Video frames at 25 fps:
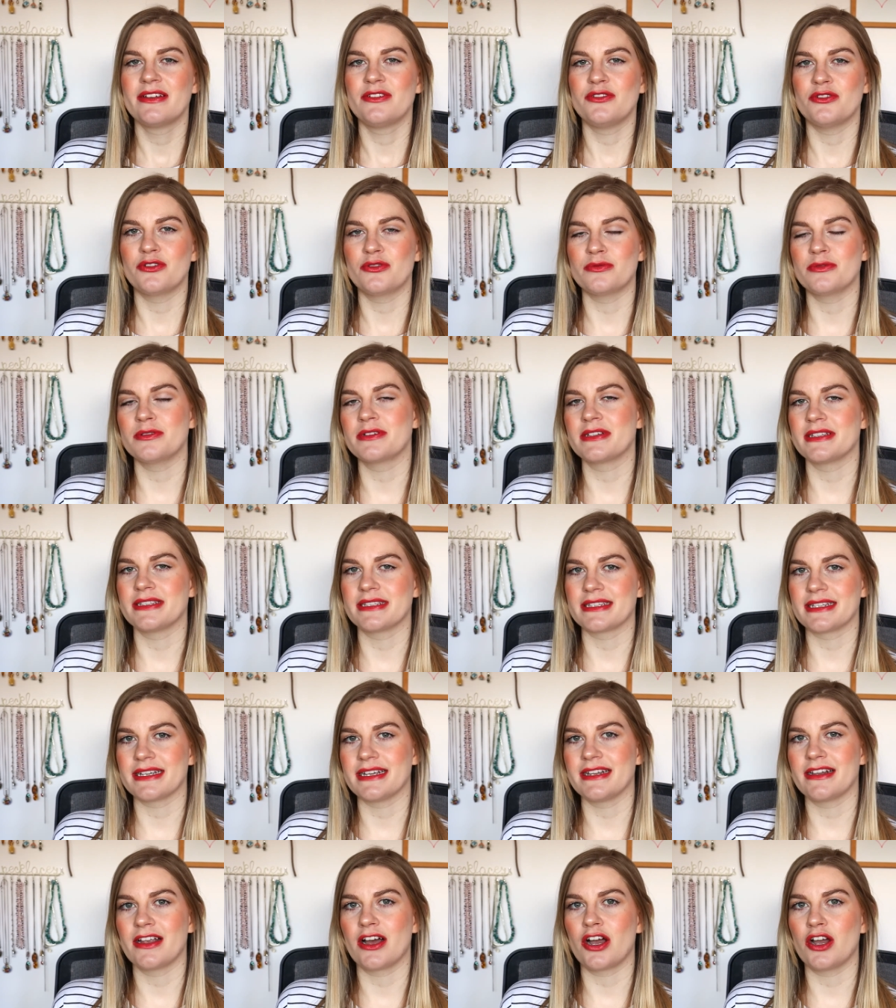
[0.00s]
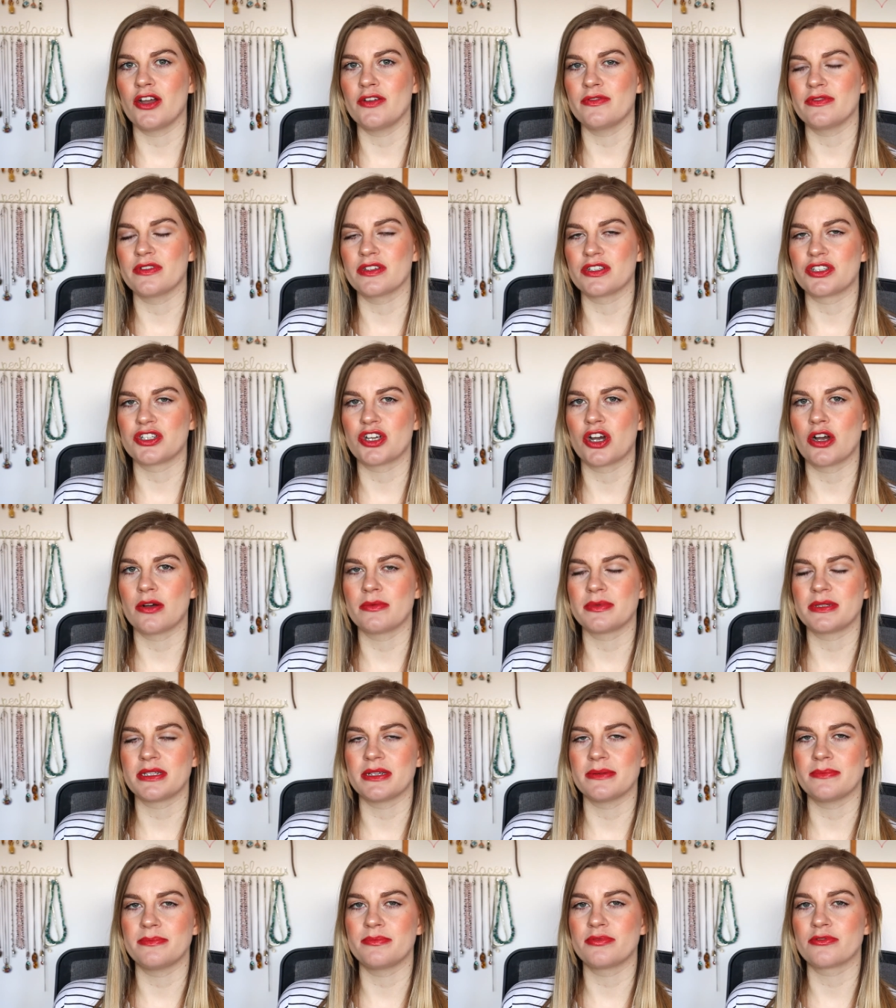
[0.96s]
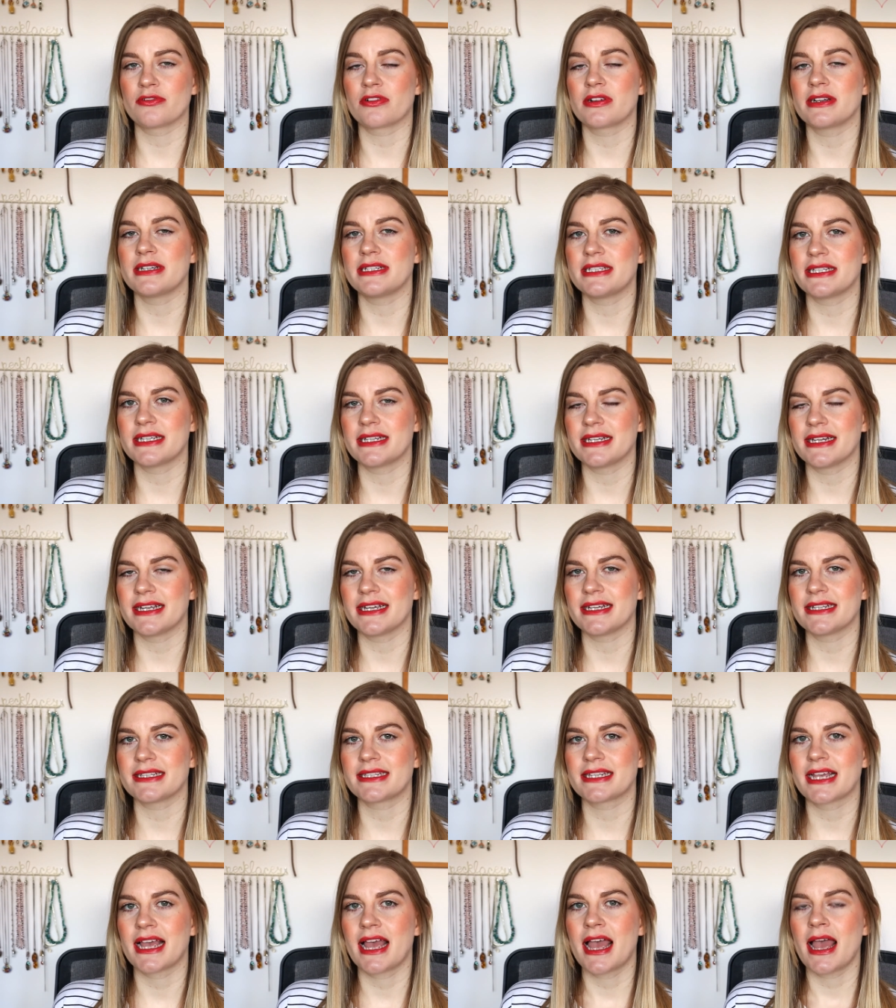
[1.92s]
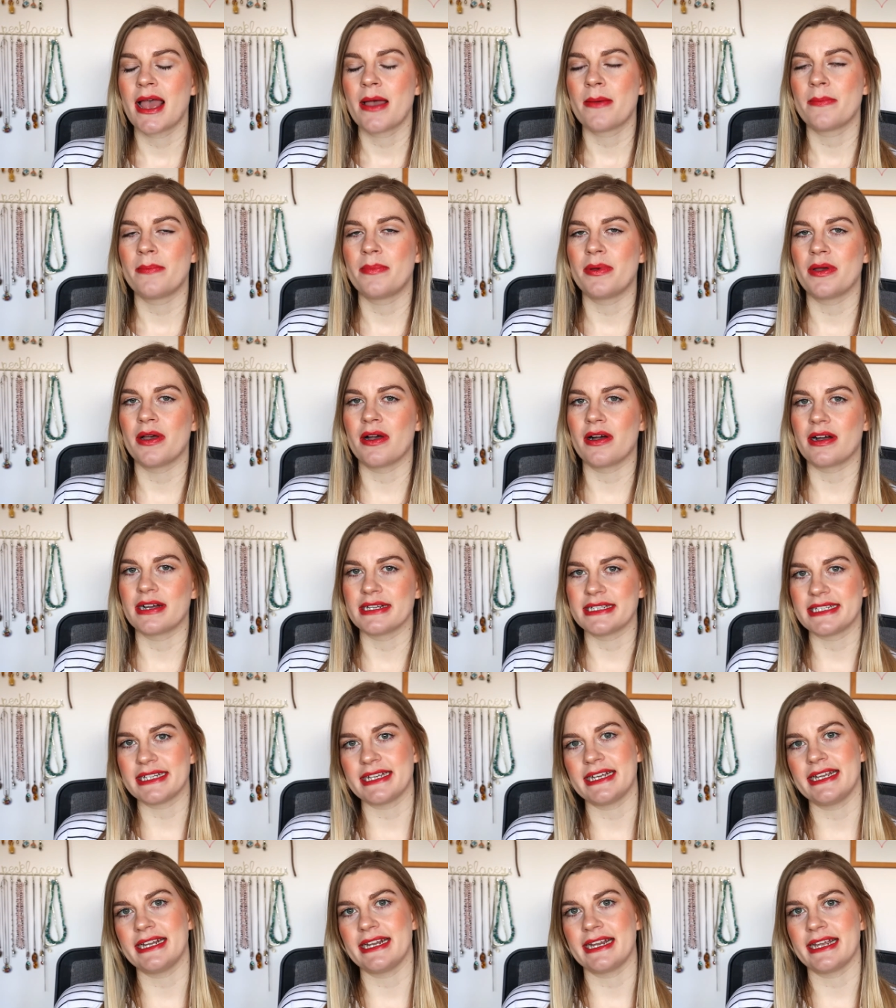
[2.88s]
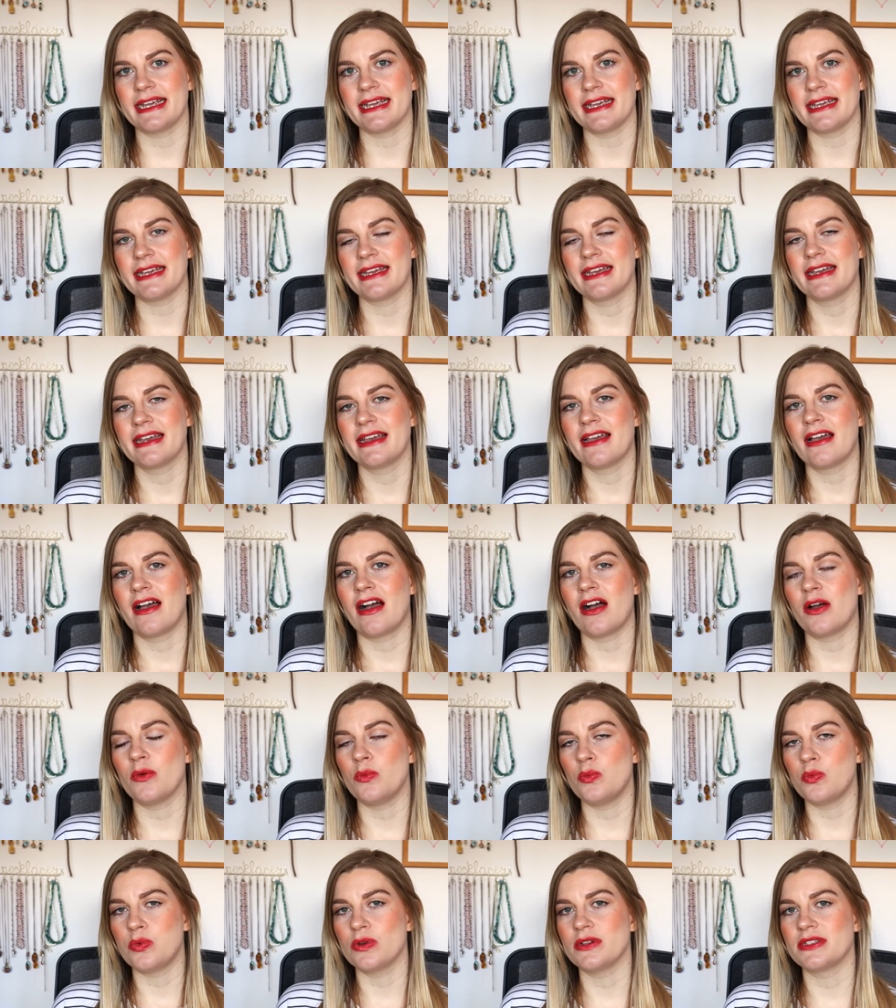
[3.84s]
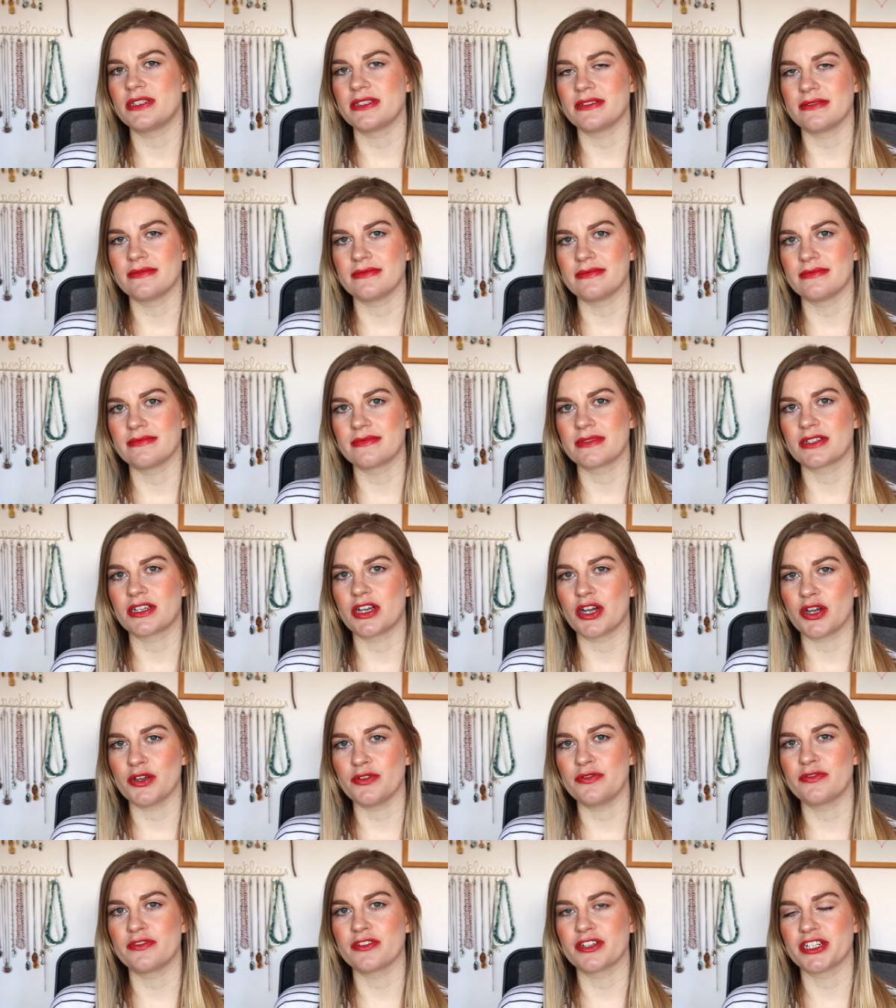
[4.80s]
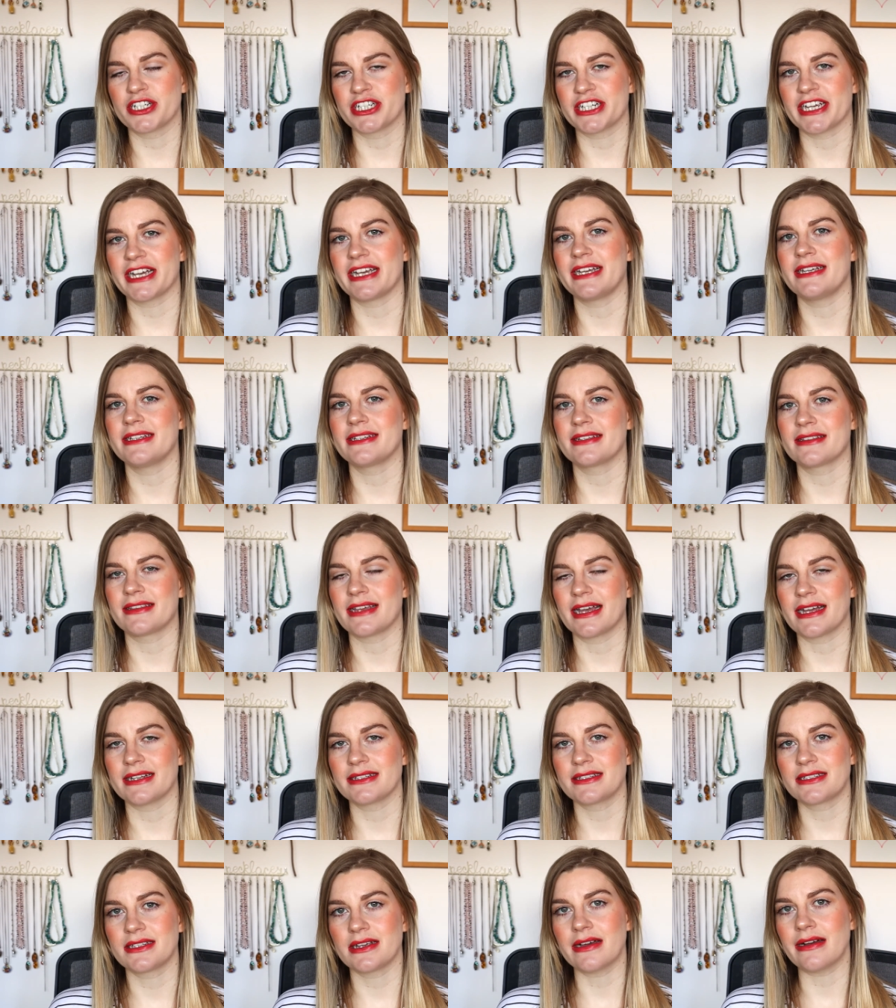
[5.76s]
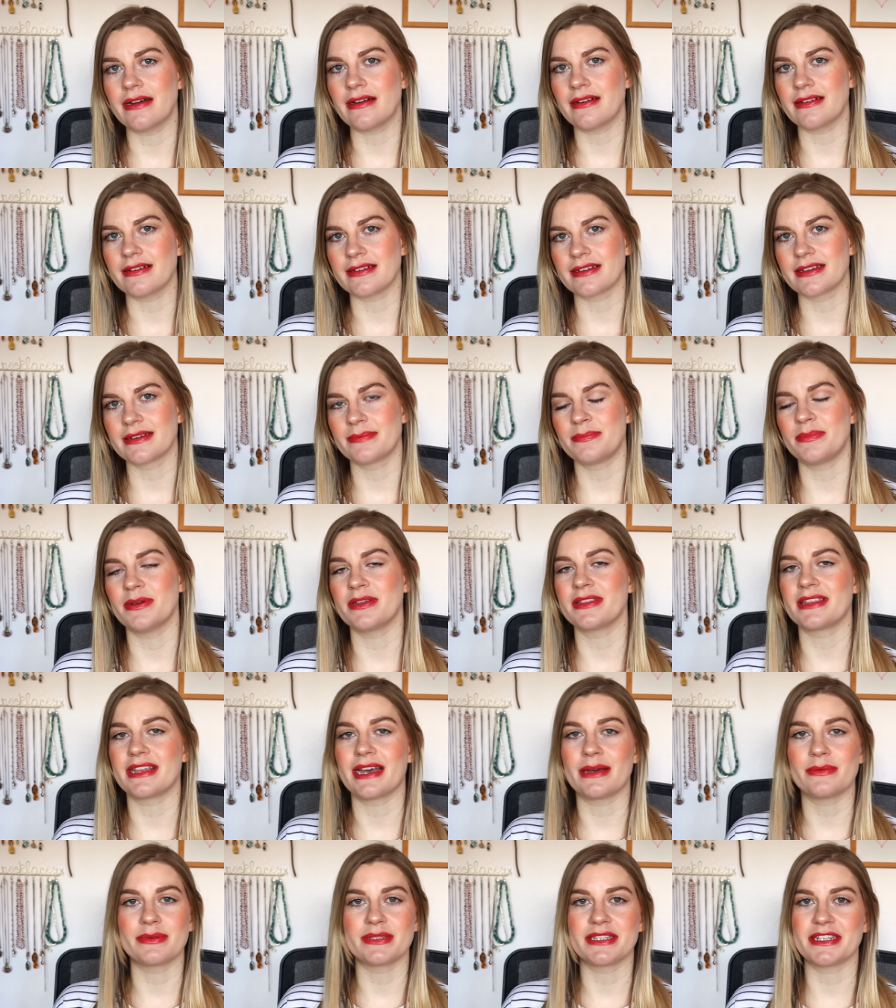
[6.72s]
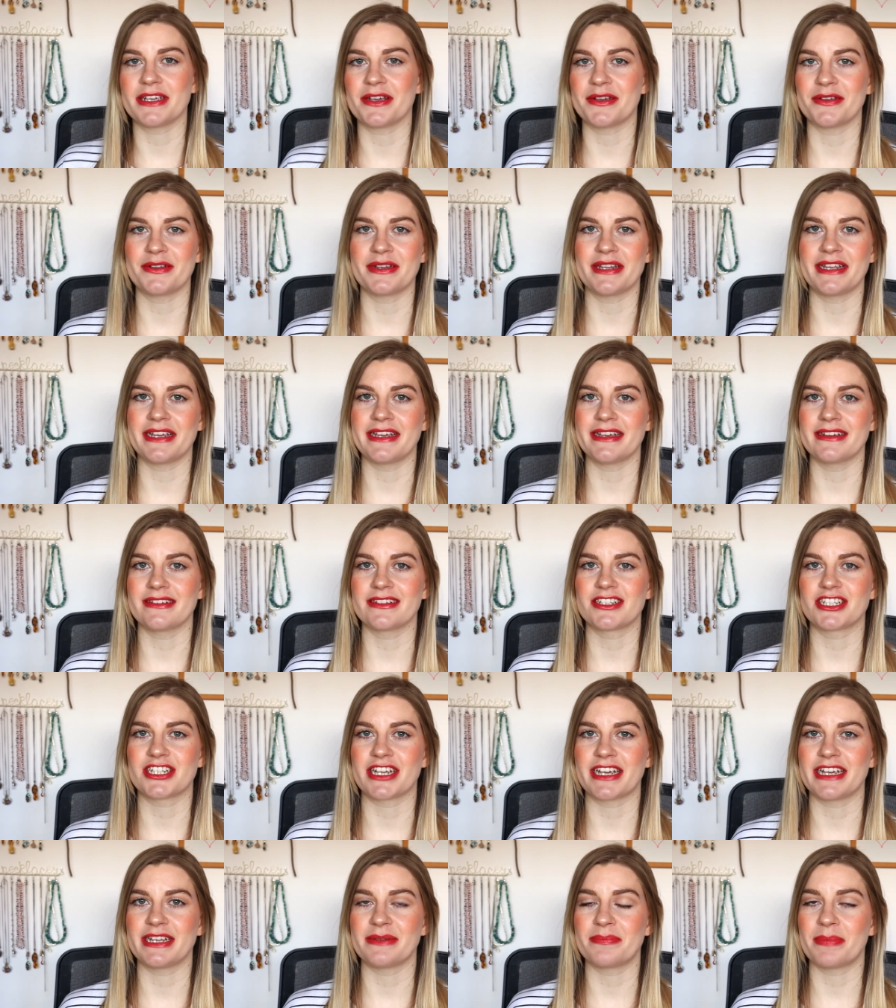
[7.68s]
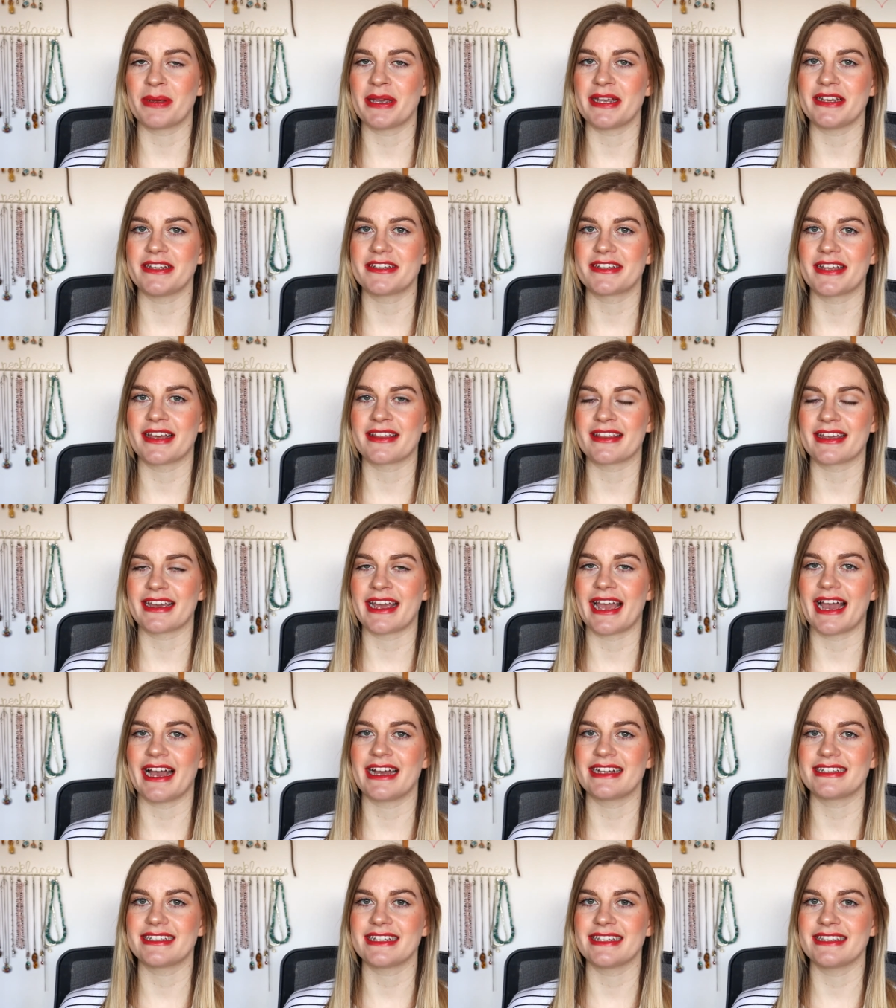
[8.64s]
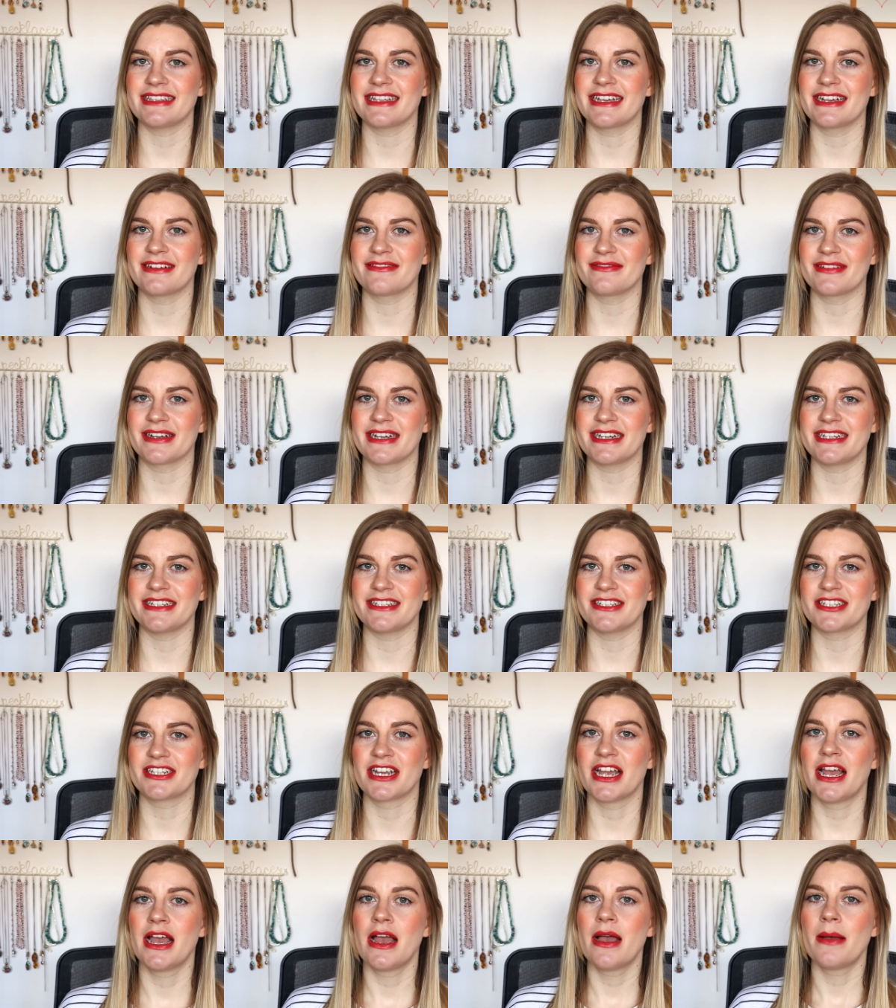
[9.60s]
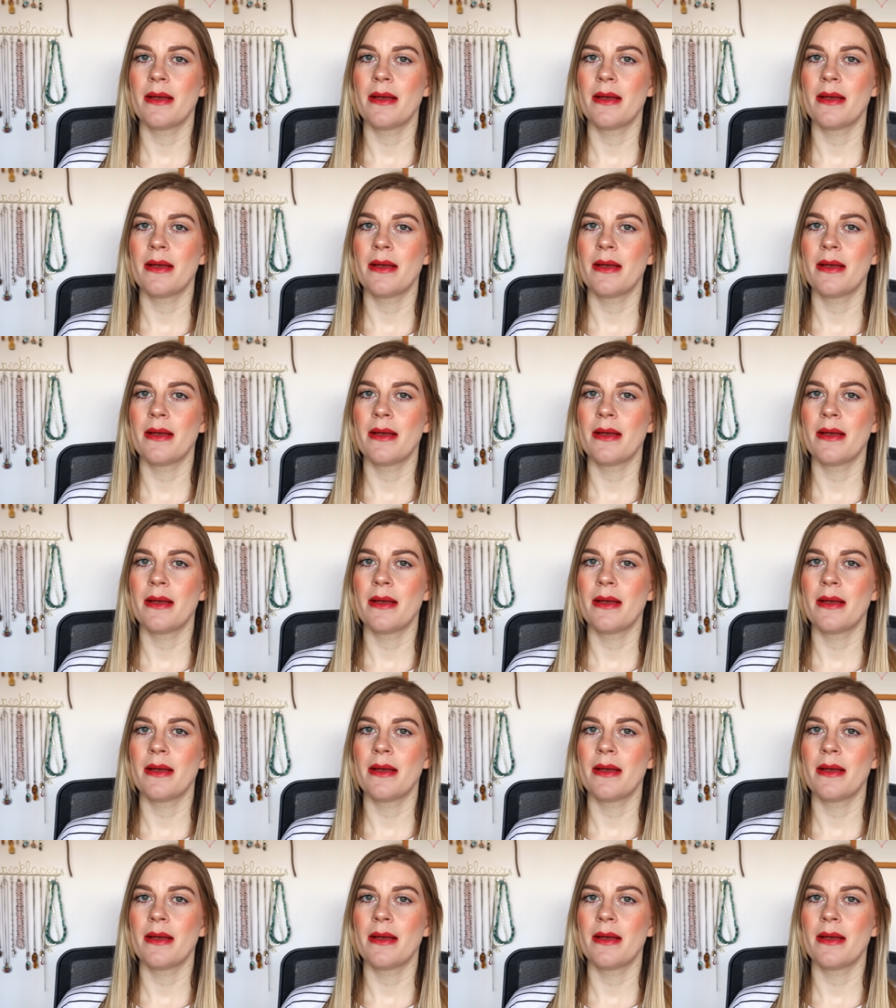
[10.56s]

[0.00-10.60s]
normal concealer over the top to brighten it, but ideally I wouldn't go for a shade that dark, but that was the only shade Peach that they had in their range.